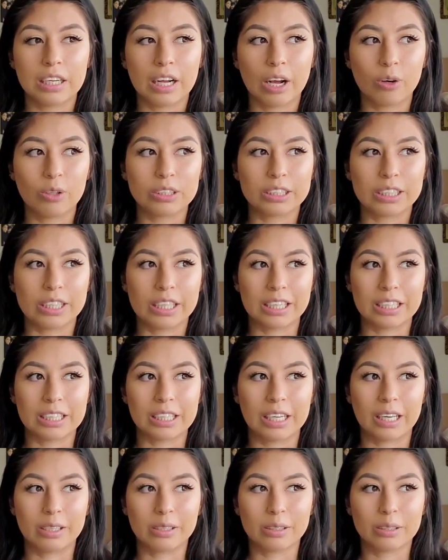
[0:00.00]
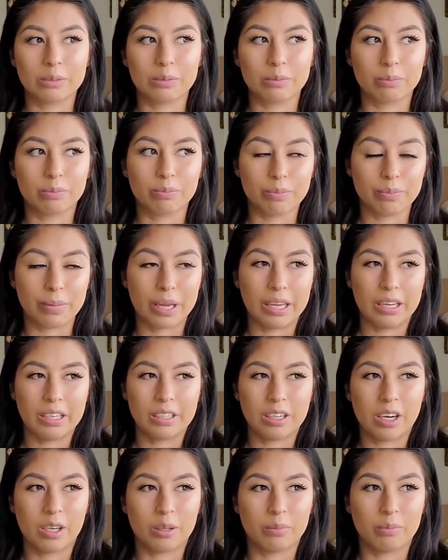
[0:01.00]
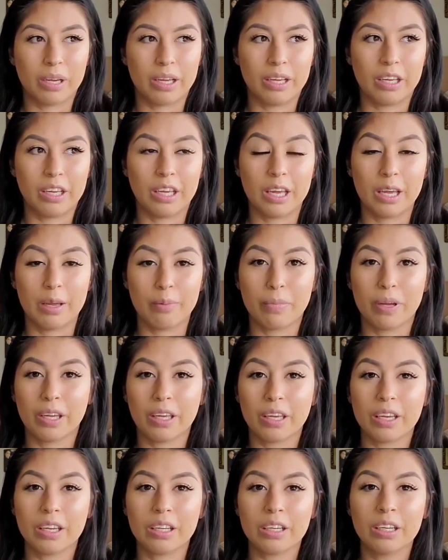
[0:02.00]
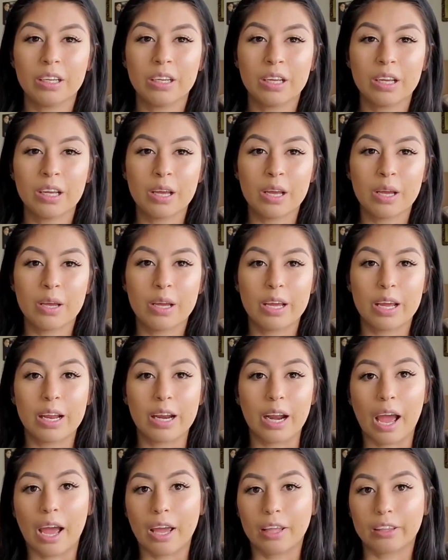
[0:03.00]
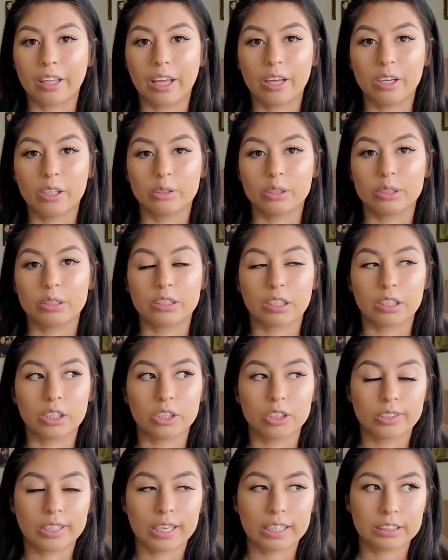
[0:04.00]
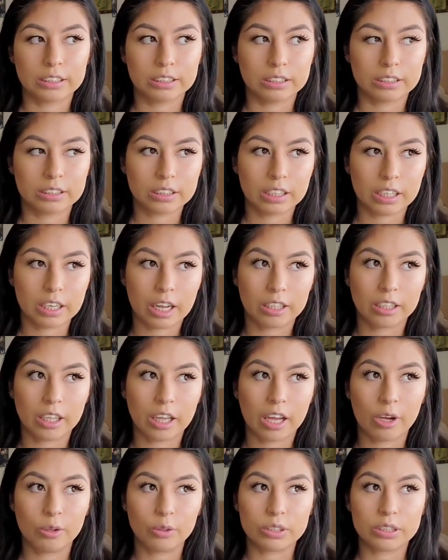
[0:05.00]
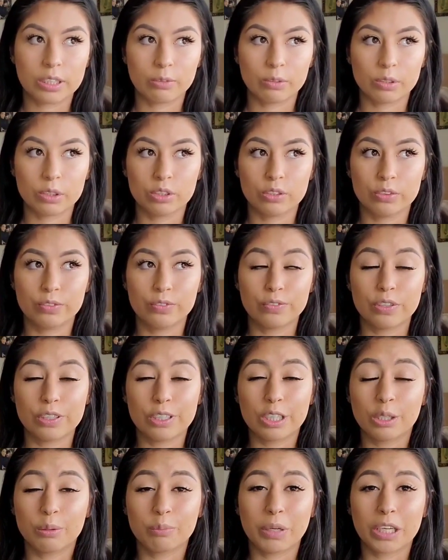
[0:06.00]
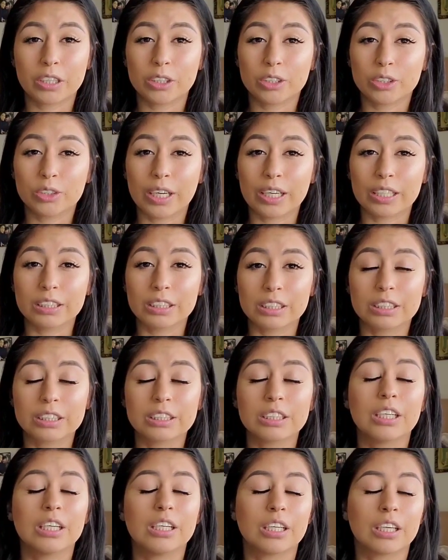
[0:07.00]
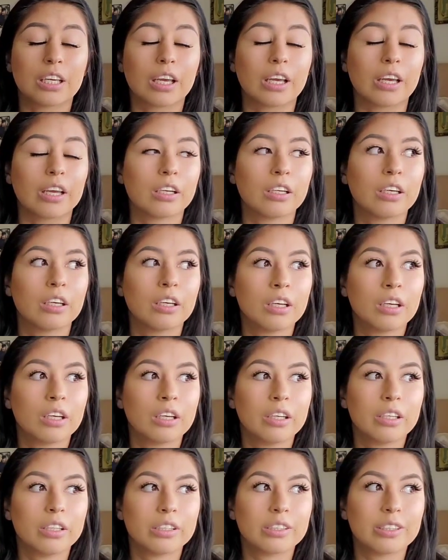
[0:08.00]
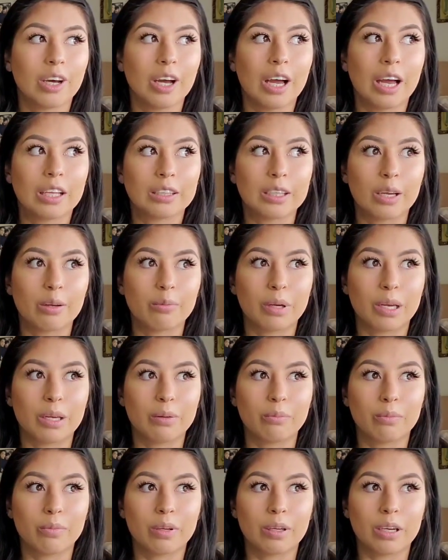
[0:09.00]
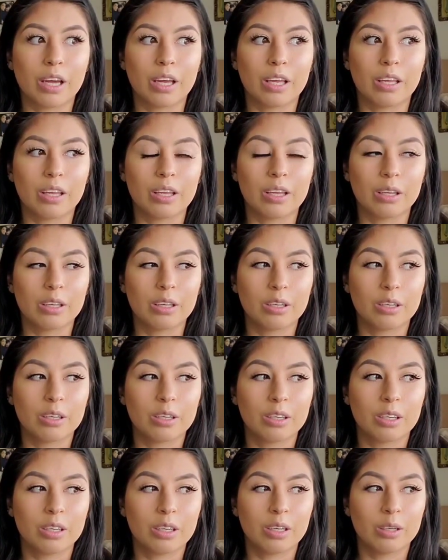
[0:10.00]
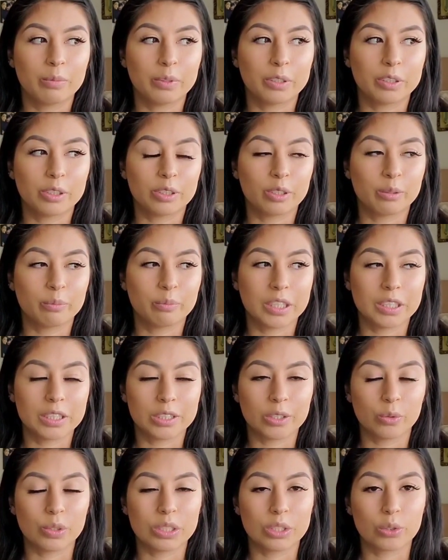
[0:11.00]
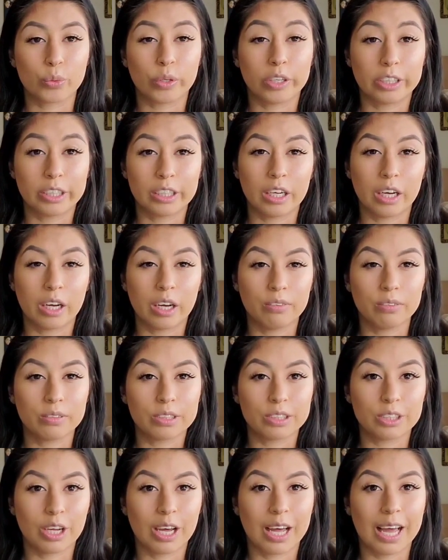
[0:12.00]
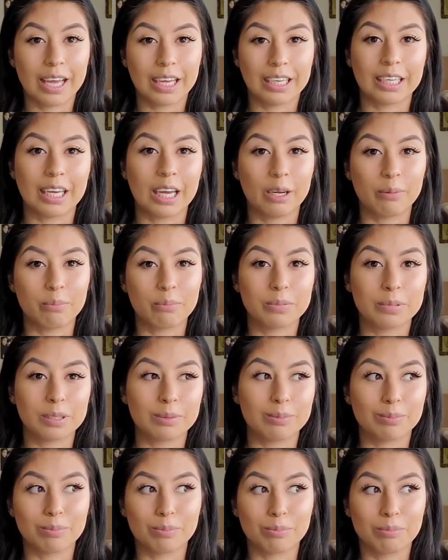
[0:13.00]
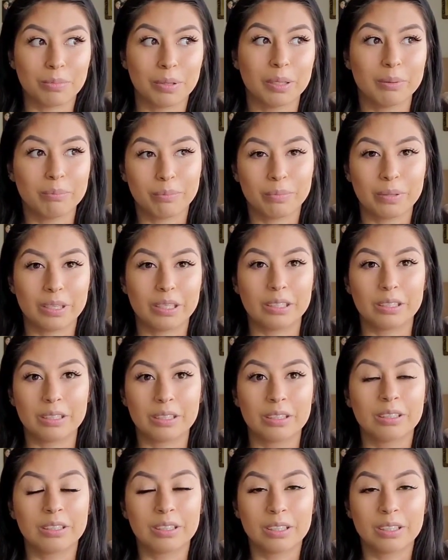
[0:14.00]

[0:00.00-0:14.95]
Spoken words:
I was getting like pain on my hip again, and I thought it was the contractions. I thought I was able to feel my contractions again, so I thought my epidural medicine was wearing off, so I kept pumping